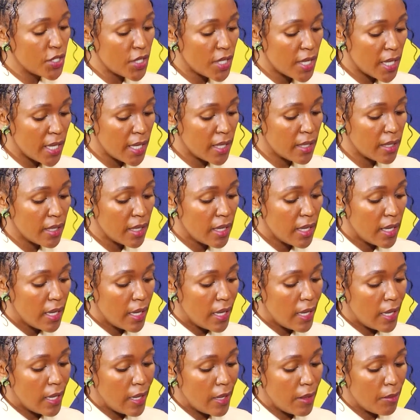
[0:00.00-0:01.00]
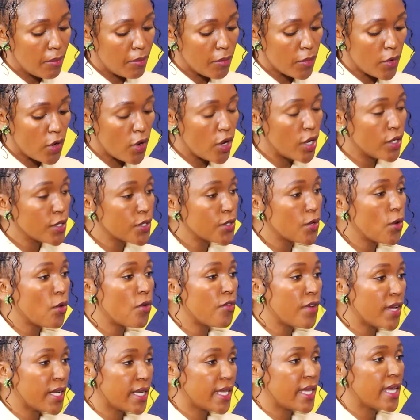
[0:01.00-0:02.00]
to then cross
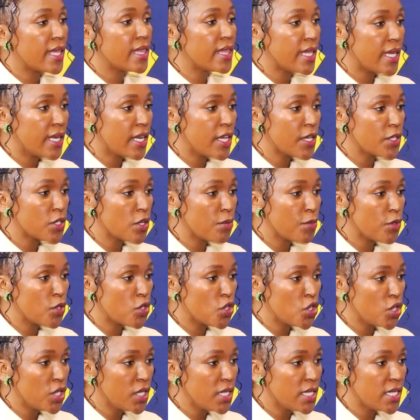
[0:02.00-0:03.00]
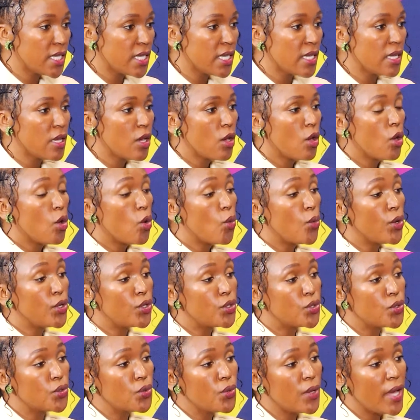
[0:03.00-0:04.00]
over and get their next opportunity. We
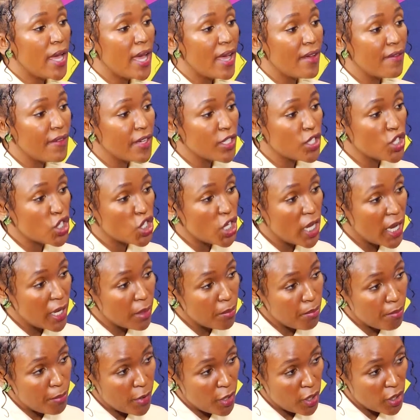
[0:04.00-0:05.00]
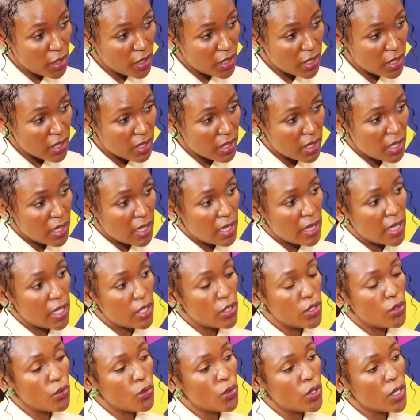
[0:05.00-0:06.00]
do have a chat bot
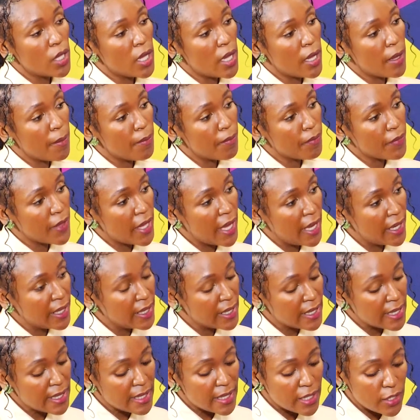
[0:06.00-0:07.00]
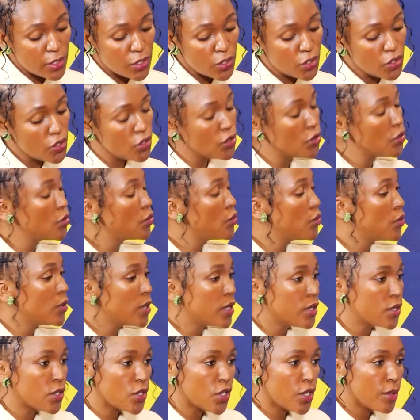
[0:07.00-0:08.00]
that can assist you
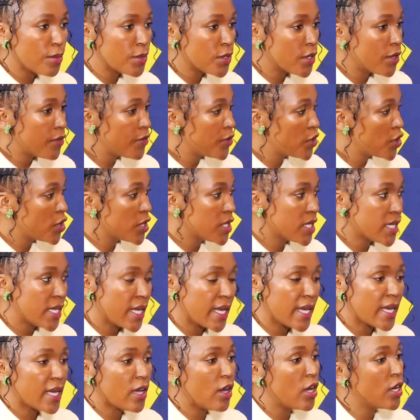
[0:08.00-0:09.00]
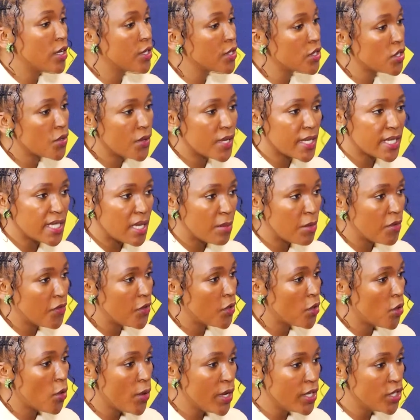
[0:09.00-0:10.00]
in terms of just like answering some
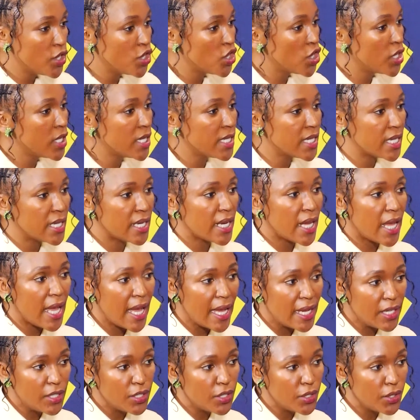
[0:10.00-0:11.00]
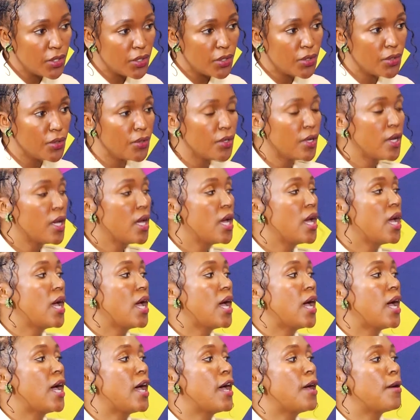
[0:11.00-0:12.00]
of your questions and guiding you.
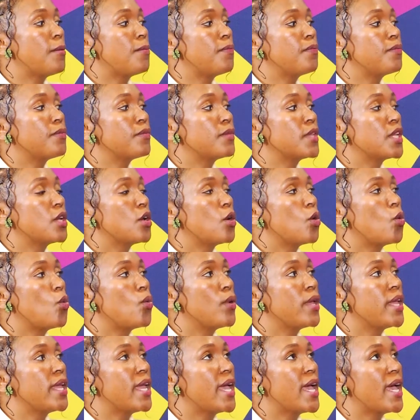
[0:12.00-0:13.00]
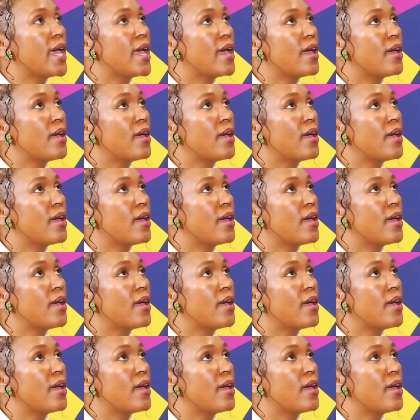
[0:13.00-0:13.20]
We